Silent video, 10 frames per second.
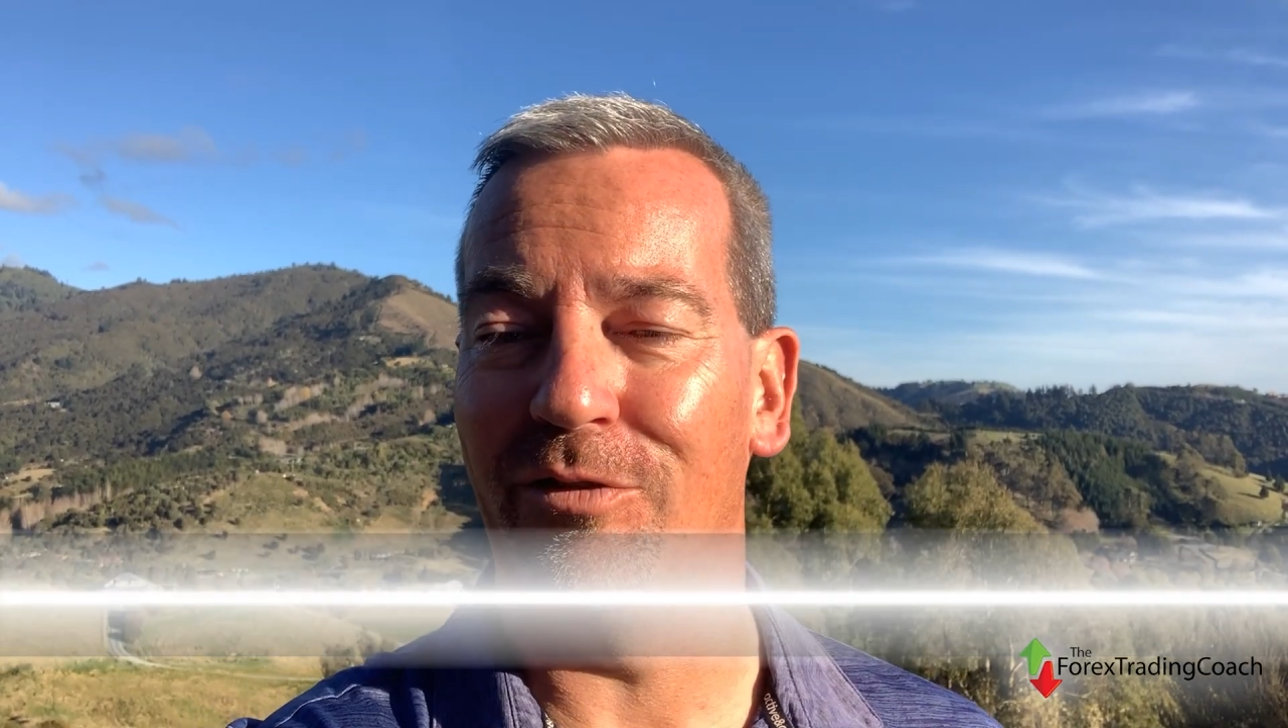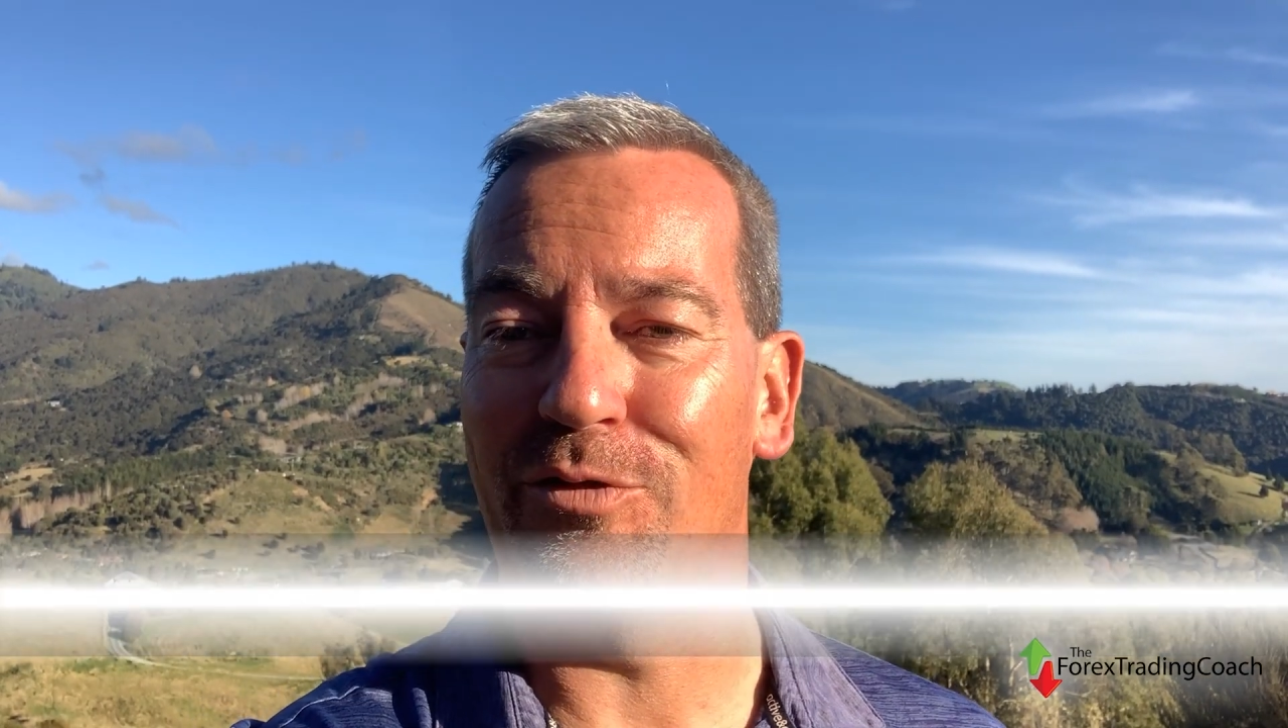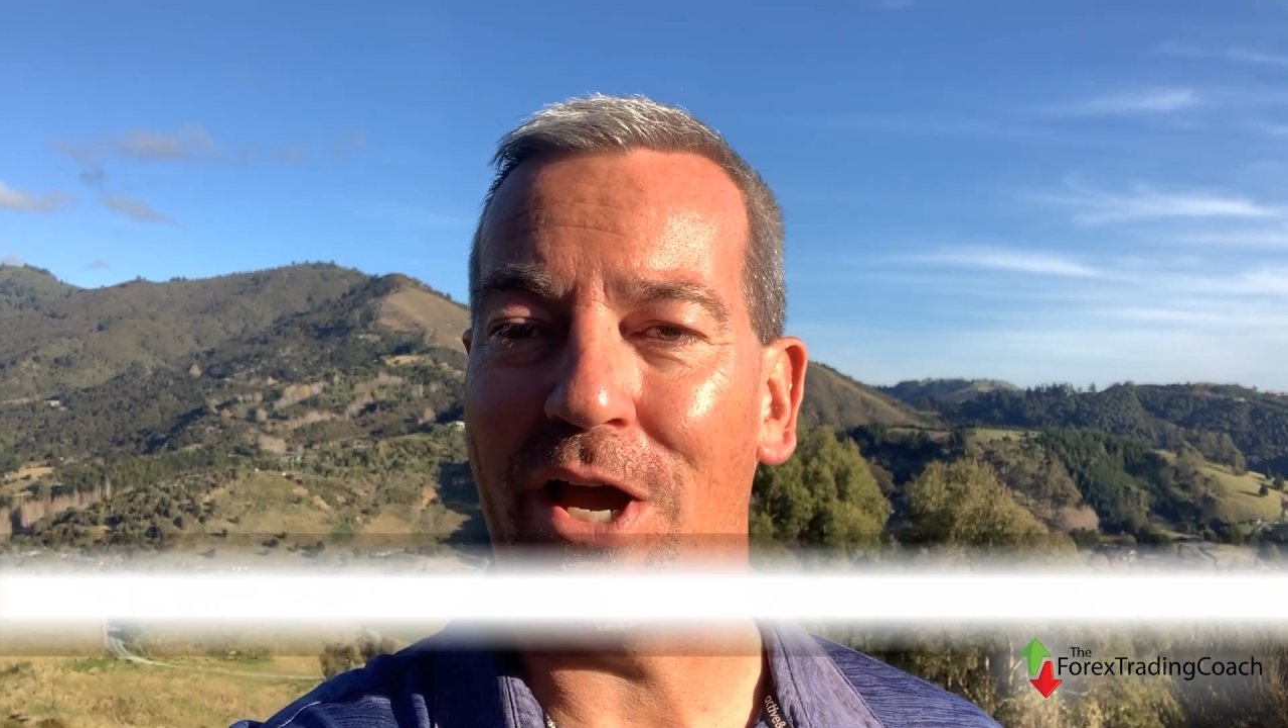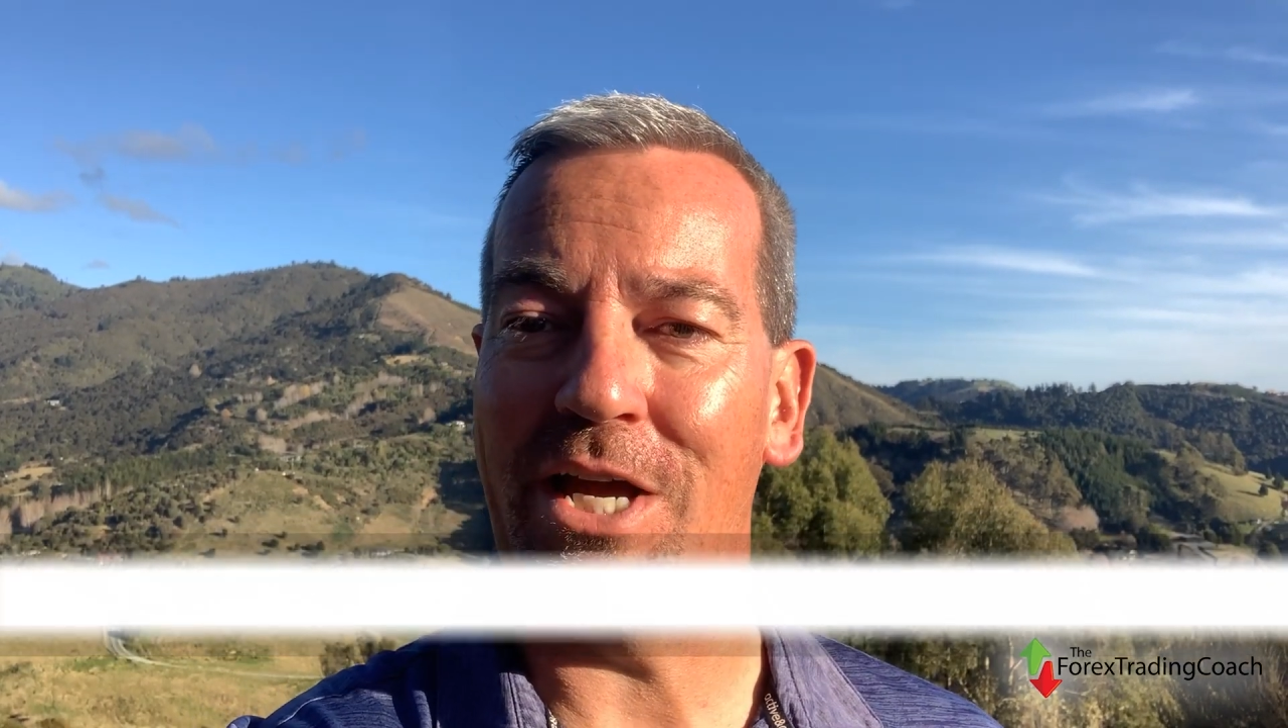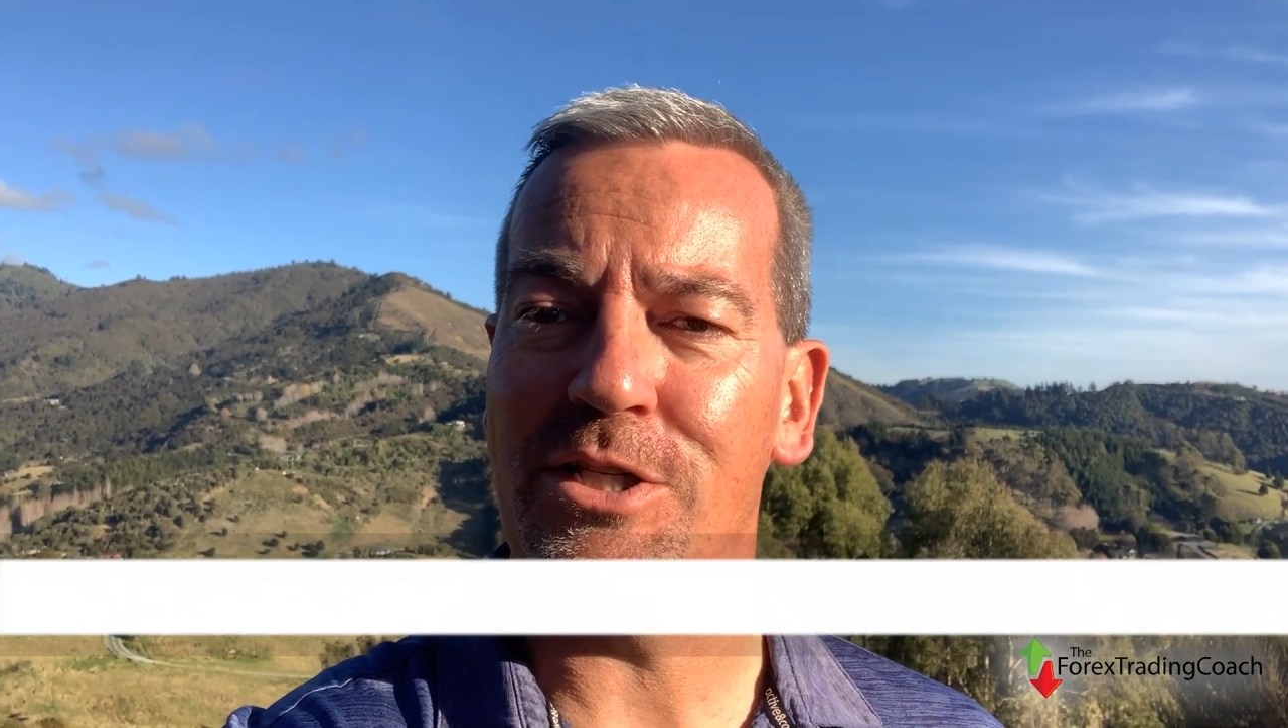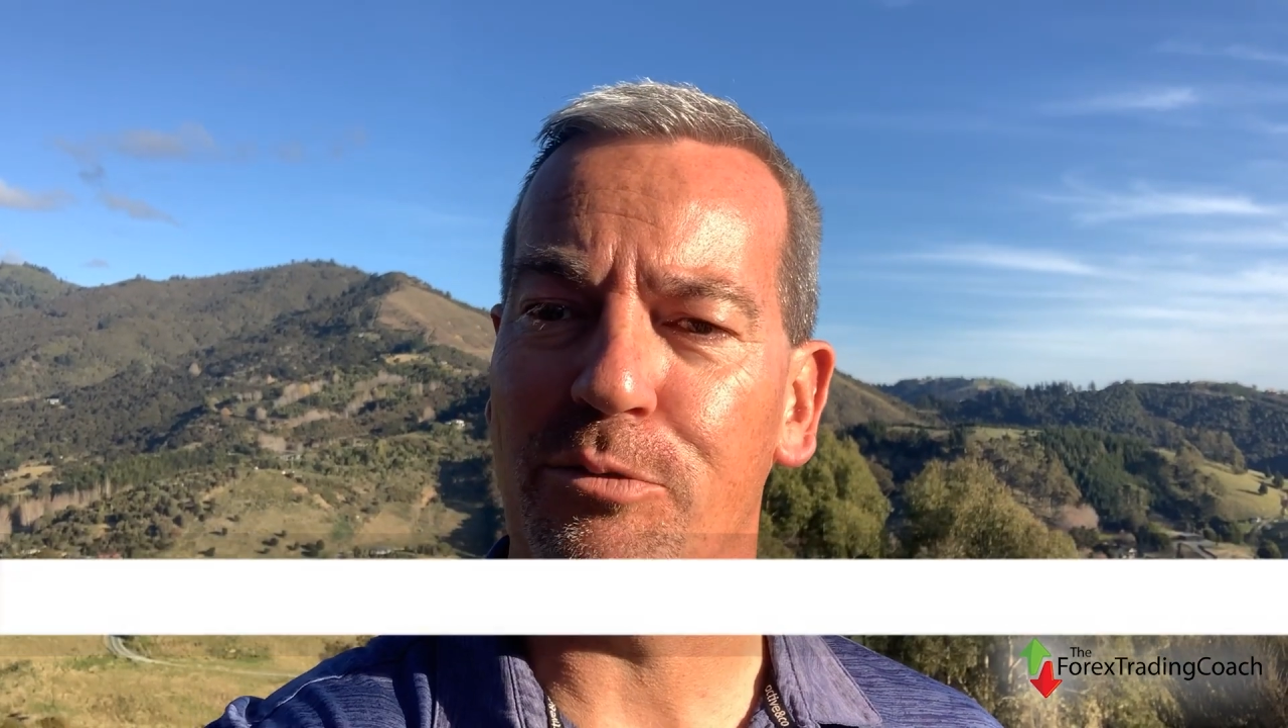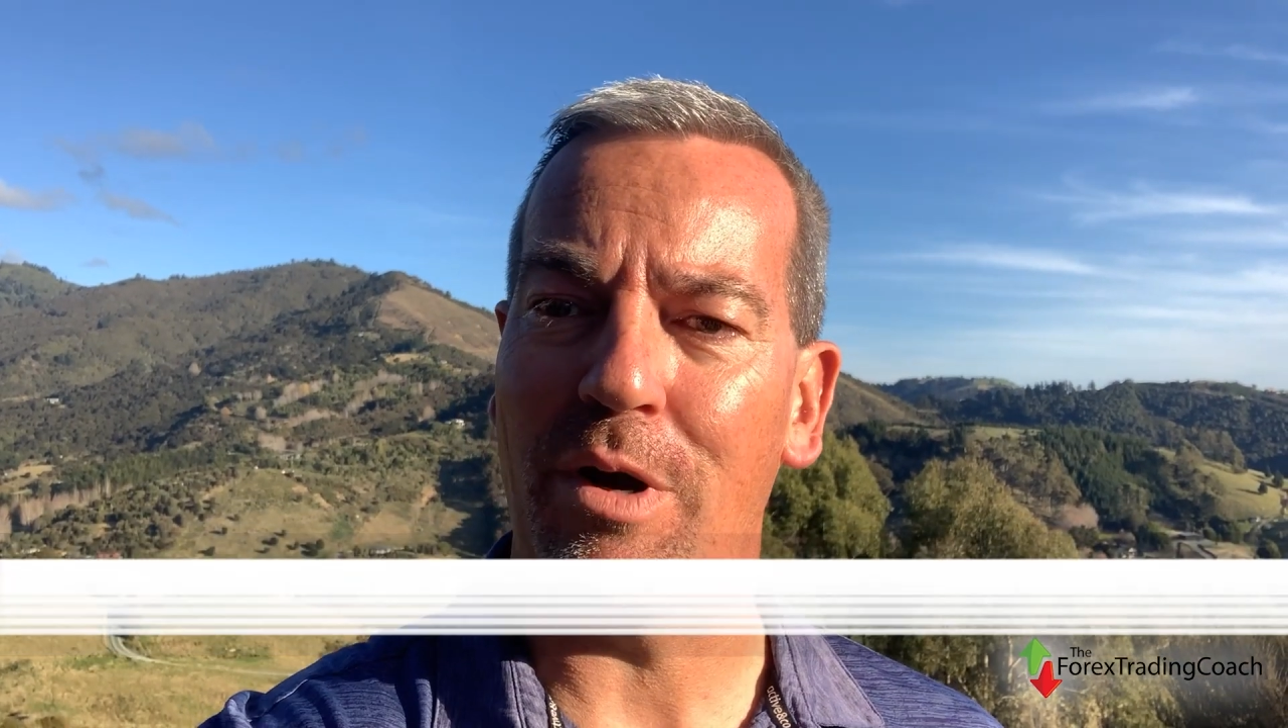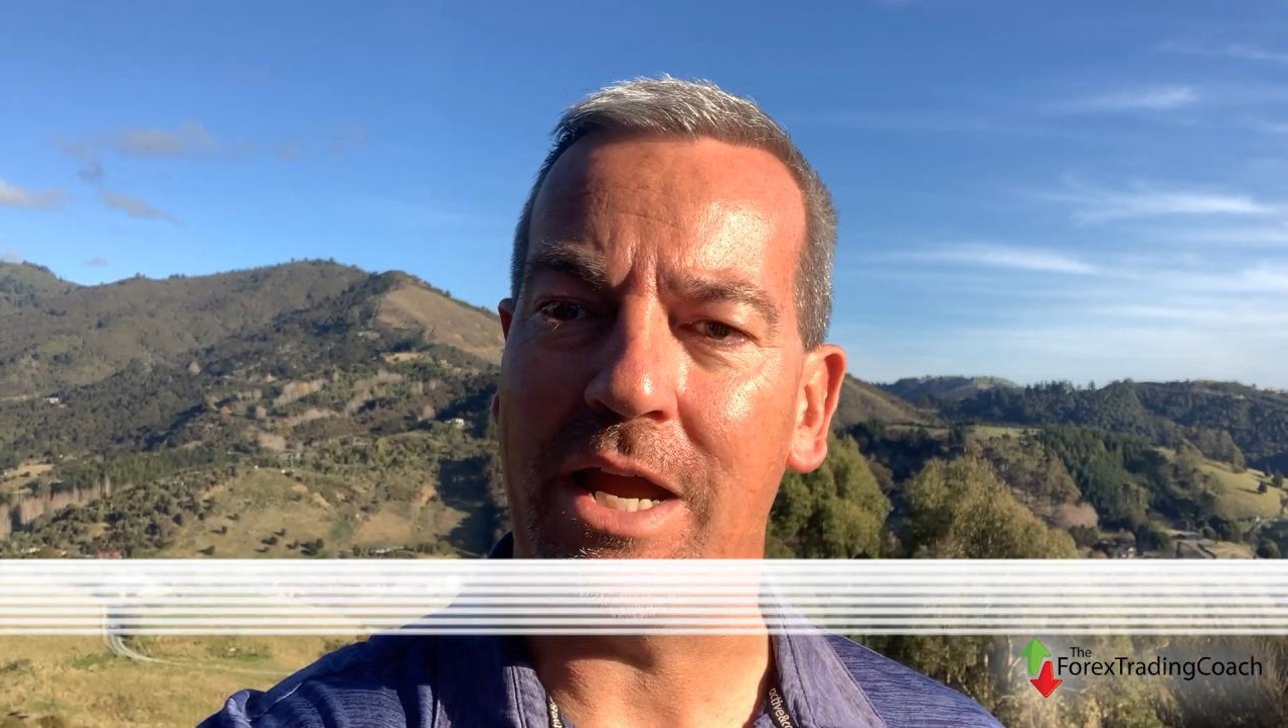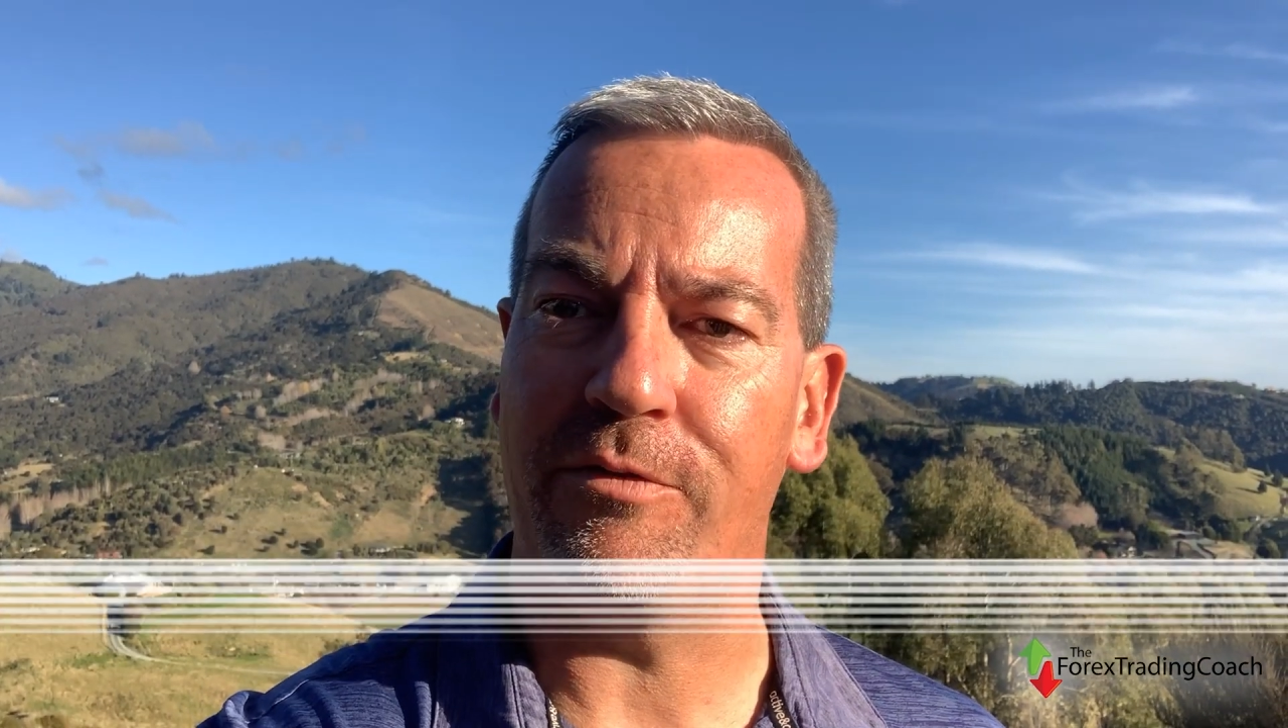of days away